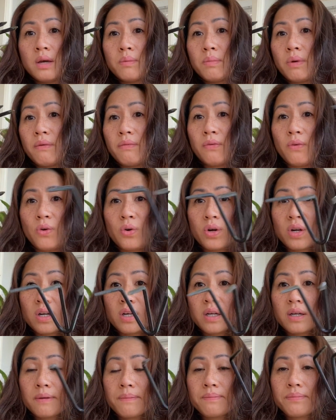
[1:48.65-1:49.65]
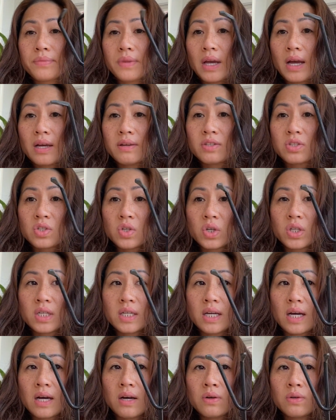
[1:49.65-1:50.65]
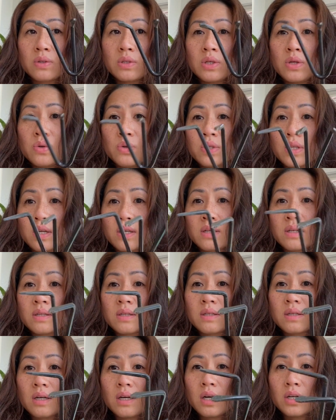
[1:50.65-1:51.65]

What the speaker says: Before, I started out using